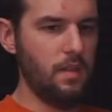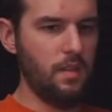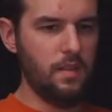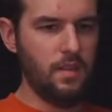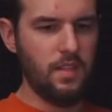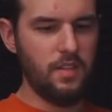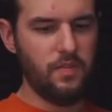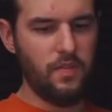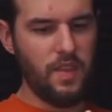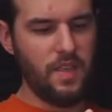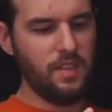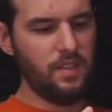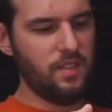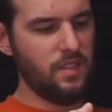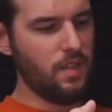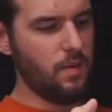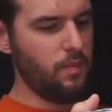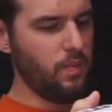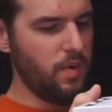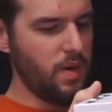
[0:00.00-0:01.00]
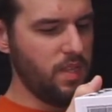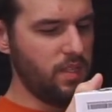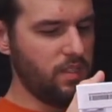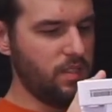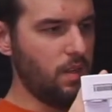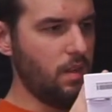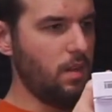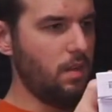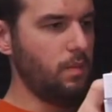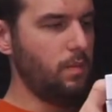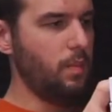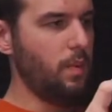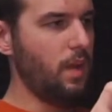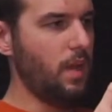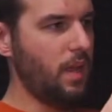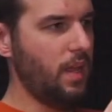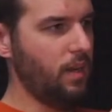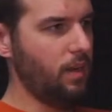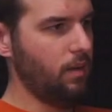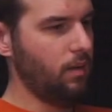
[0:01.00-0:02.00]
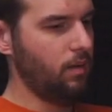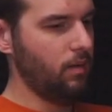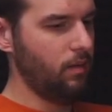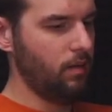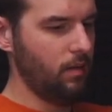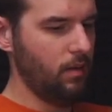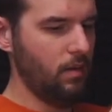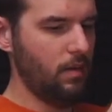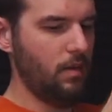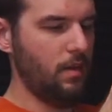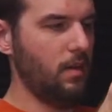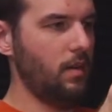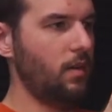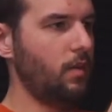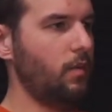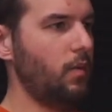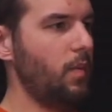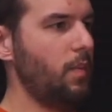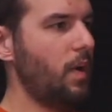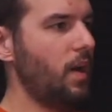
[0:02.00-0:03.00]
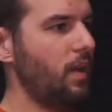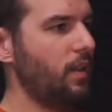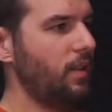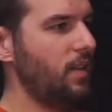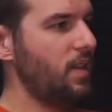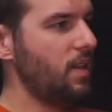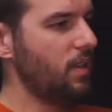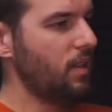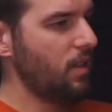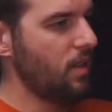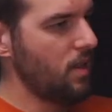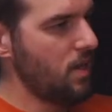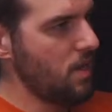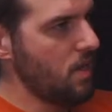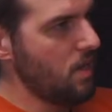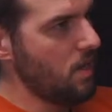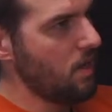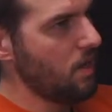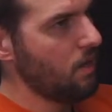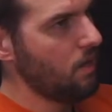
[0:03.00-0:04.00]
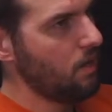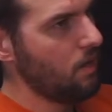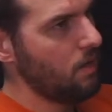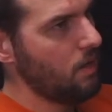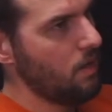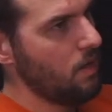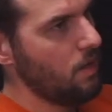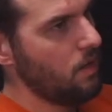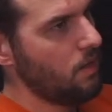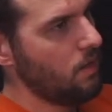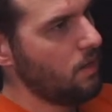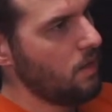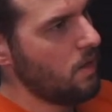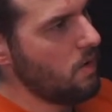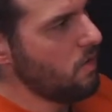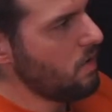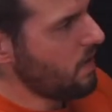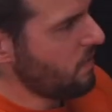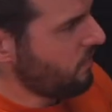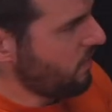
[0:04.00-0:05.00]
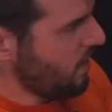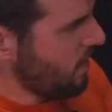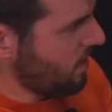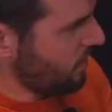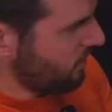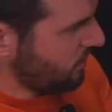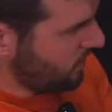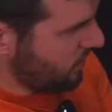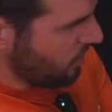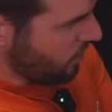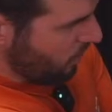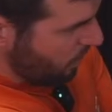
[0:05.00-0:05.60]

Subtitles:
these fans come pre-installed, but we bought Lian Li uni fans to go